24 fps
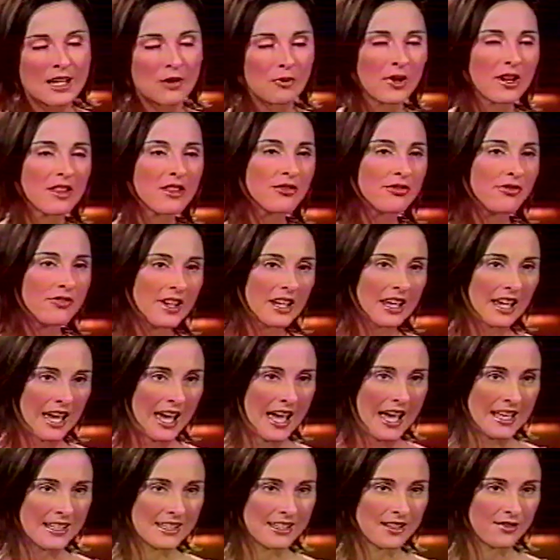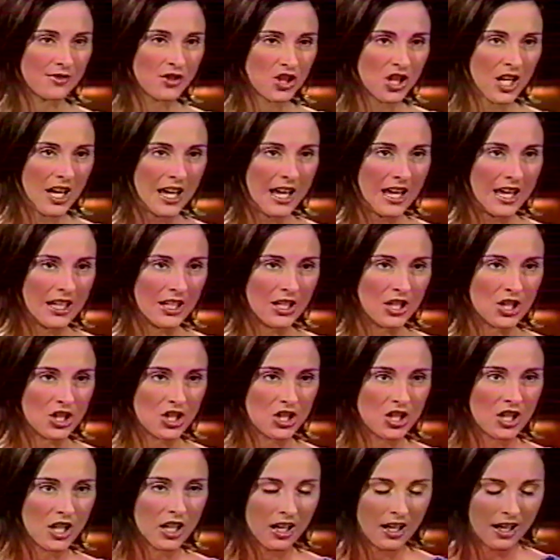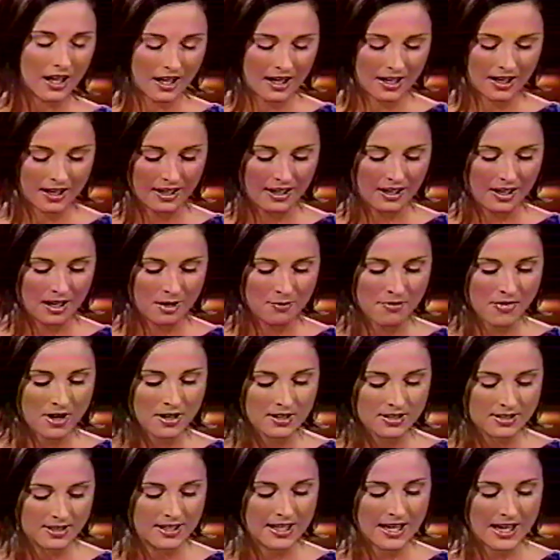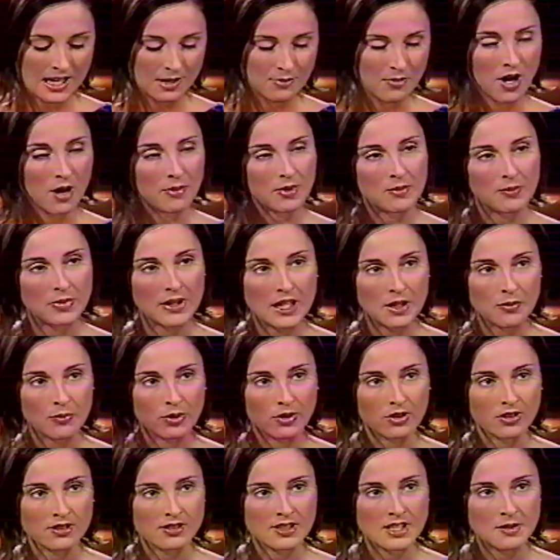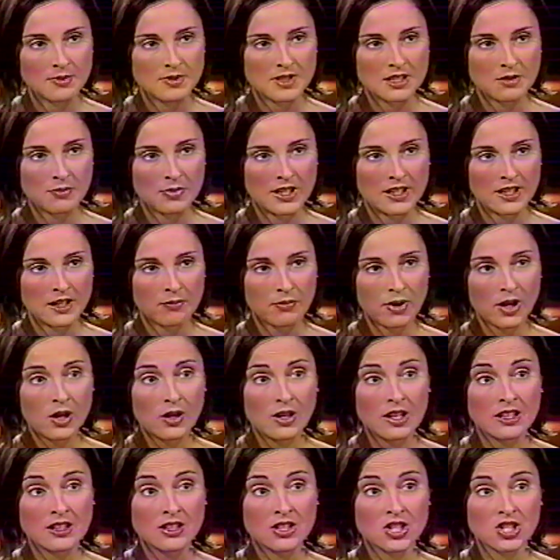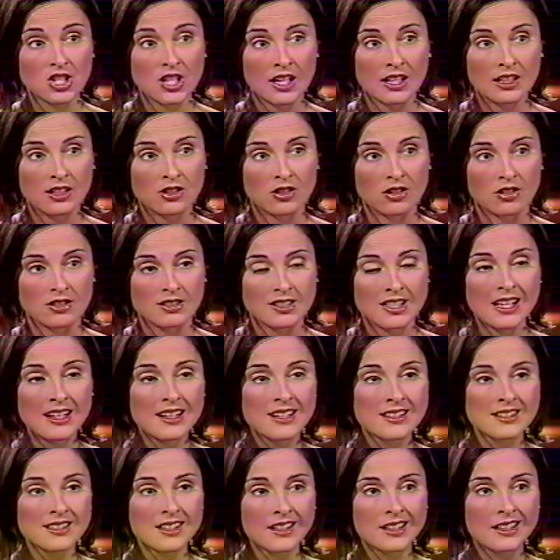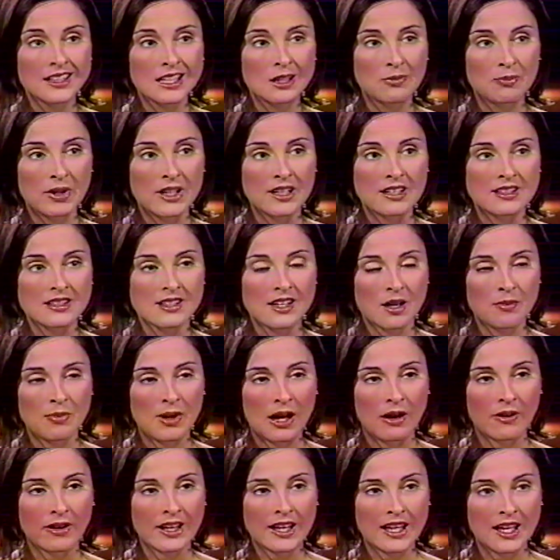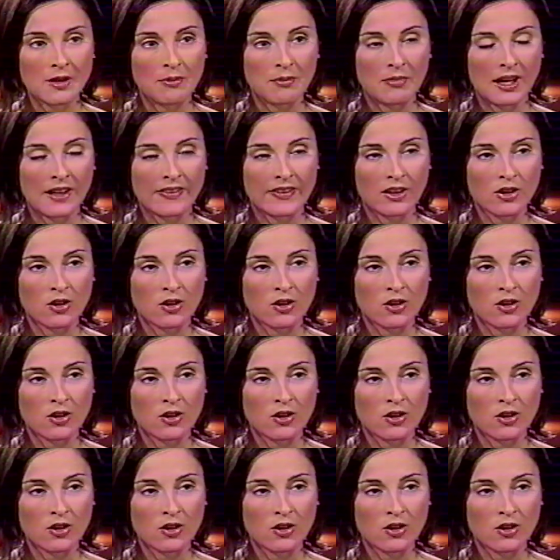Now, one of the figureheads of change amongst the Yanomami people seems to be Napoleon Chagnon. Tell us a little bit about him and